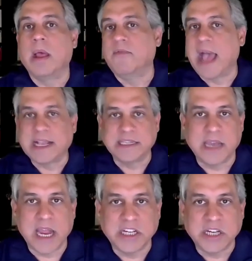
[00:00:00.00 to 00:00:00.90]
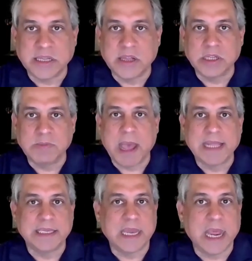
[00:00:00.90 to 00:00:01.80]
vaccinations those
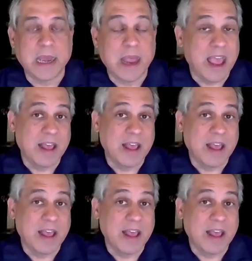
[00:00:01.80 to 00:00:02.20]
pets need.